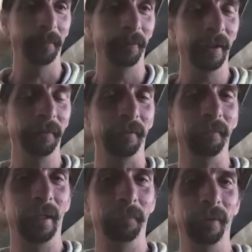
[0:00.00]
believe it.
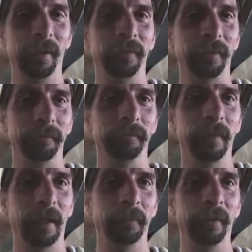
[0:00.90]
I believe it.
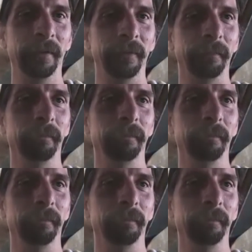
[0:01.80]
Believe it.